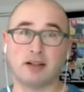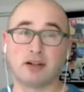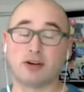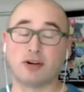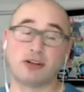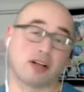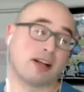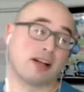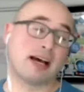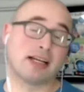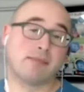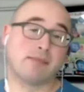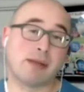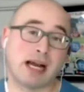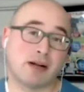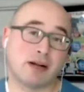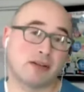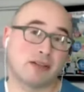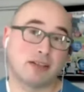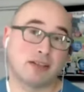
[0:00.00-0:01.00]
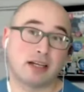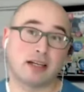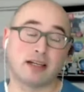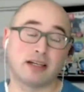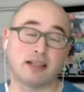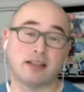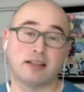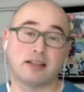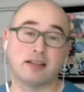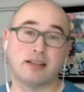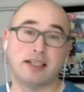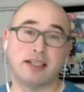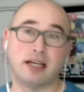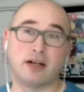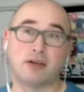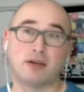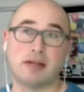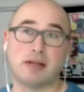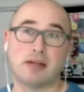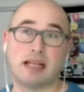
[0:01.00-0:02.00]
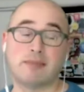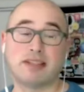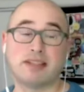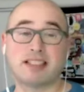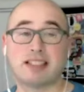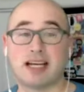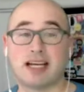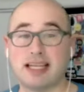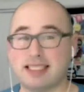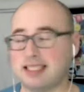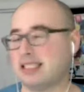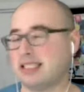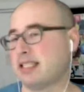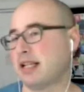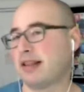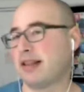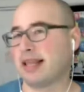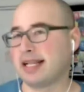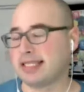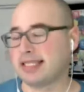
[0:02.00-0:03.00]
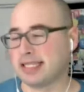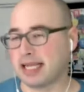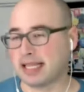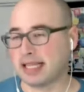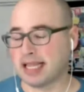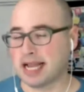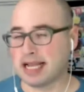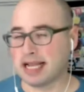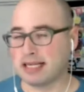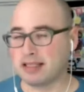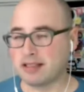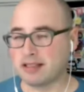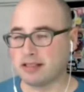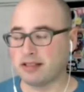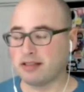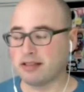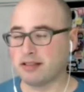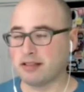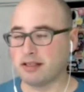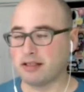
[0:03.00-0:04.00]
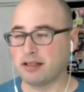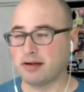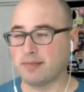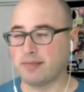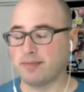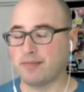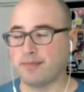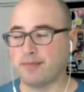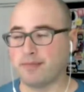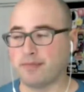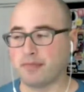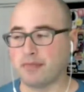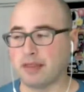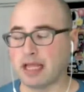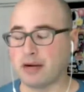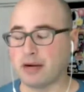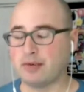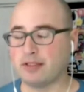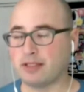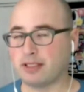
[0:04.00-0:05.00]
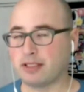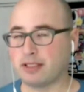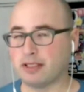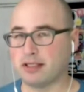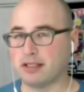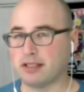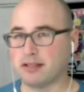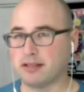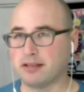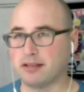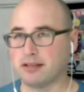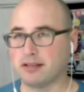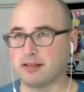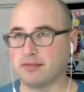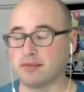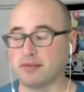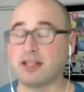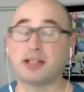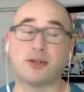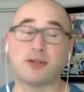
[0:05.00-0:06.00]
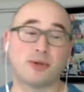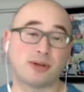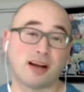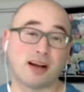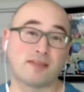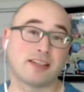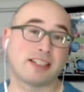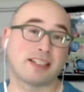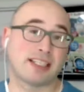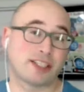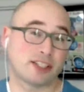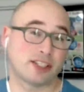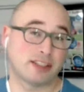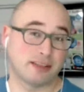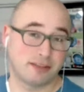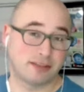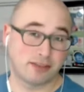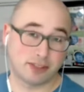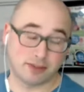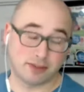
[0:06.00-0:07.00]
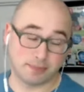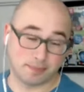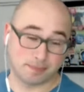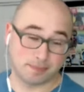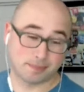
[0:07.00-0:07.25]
learned a lot about uh, you know image sizes and things like that, and um, that was a really cool conversation. So